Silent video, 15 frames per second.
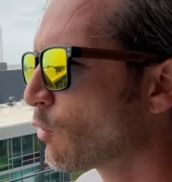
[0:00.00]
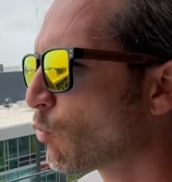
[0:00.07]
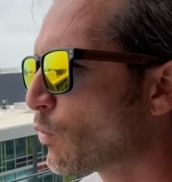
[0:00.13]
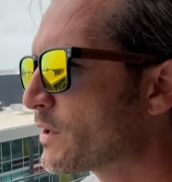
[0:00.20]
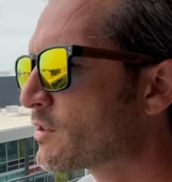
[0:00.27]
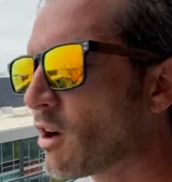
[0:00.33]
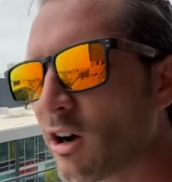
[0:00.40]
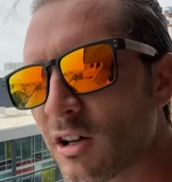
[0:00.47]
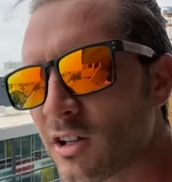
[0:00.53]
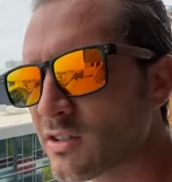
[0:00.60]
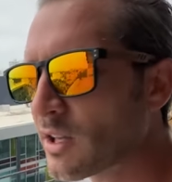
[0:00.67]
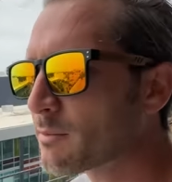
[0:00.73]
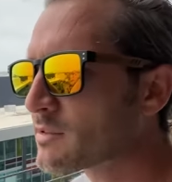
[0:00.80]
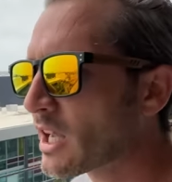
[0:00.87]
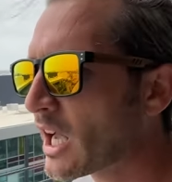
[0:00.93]
we talk
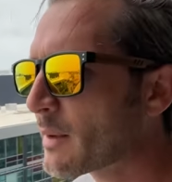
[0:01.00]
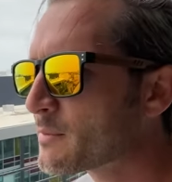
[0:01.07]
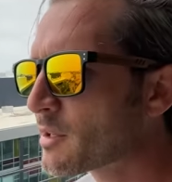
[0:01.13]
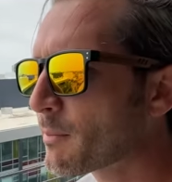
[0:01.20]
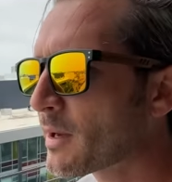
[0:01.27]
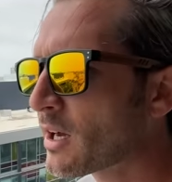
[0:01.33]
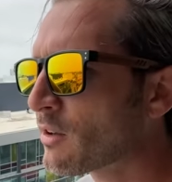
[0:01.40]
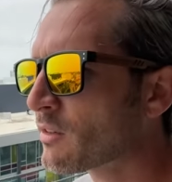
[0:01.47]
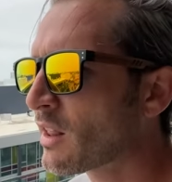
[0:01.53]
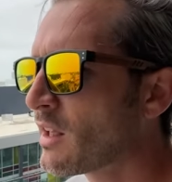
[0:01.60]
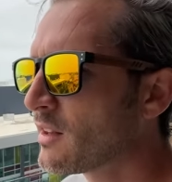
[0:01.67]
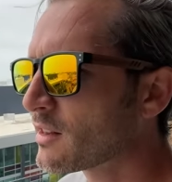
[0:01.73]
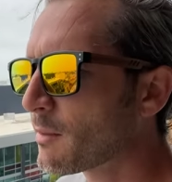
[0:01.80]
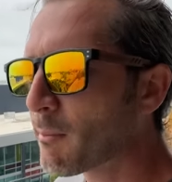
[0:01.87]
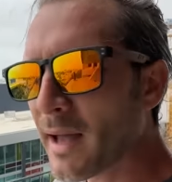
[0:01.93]
sometimes about
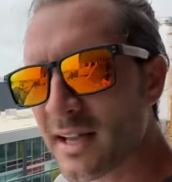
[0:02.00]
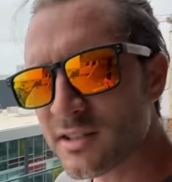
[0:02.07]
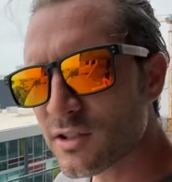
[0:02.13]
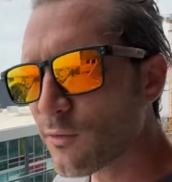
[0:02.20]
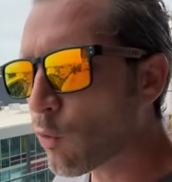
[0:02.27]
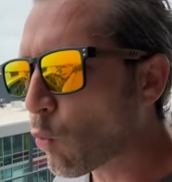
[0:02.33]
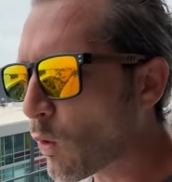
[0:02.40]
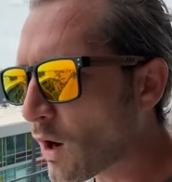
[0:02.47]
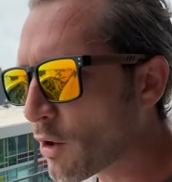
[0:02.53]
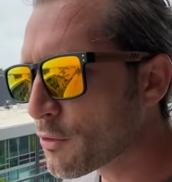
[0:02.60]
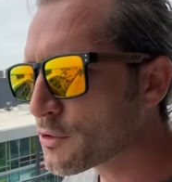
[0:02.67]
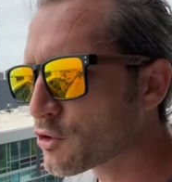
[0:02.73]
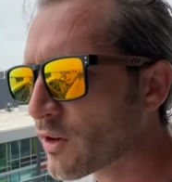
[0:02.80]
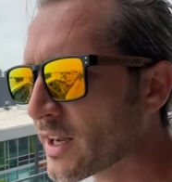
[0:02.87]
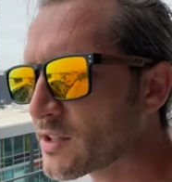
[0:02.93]
the massive
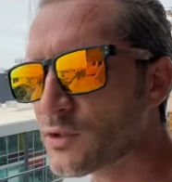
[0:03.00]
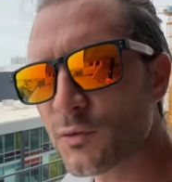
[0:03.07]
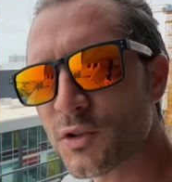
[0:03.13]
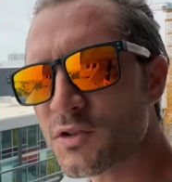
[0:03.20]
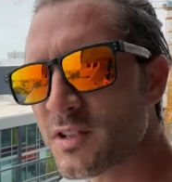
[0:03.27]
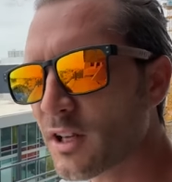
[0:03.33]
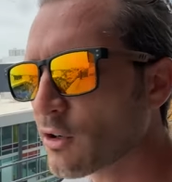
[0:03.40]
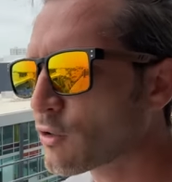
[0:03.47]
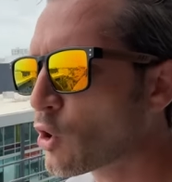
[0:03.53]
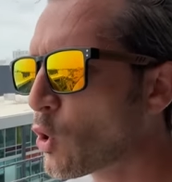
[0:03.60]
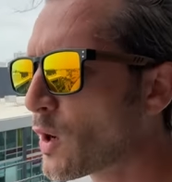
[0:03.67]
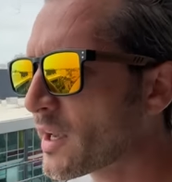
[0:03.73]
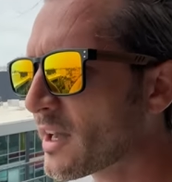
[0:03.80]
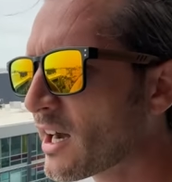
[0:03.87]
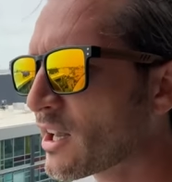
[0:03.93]
wealth transfers that are
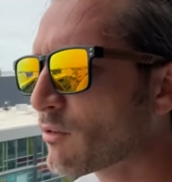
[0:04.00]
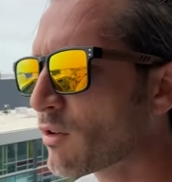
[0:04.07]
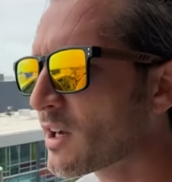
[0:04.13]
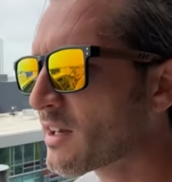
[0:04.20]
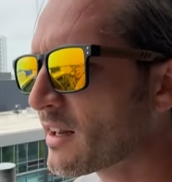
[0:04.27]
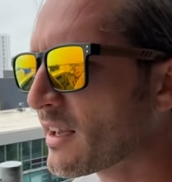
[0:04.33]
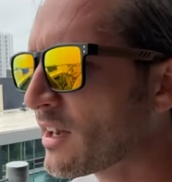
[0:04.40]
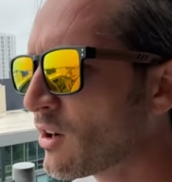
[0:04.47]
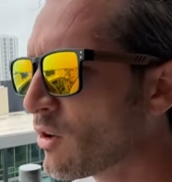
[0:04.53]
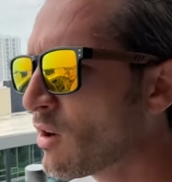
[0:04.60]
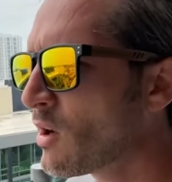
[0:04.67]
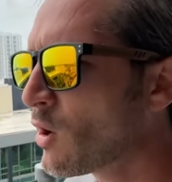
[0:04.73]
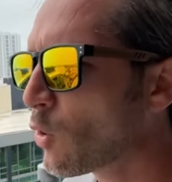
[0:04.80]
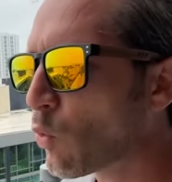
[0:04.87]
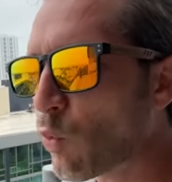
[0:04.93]
going on right now
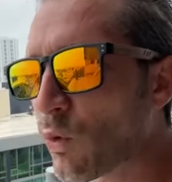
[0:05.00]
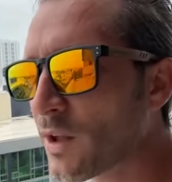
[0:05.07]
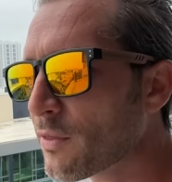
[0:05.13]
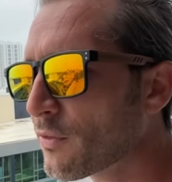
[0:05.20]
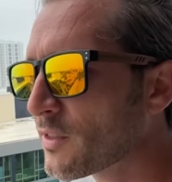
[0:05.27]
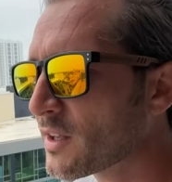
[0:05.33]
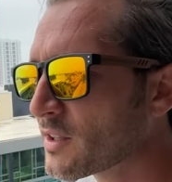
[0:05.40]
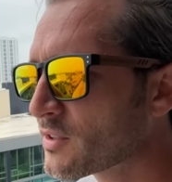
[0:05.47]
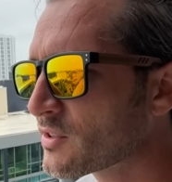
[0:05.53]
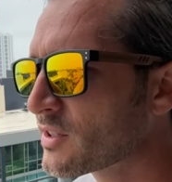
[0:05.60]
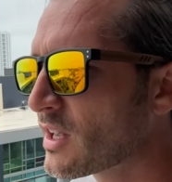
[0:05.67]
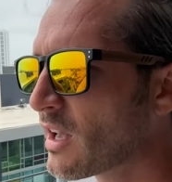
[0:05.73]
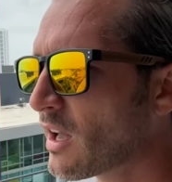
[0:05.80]
with this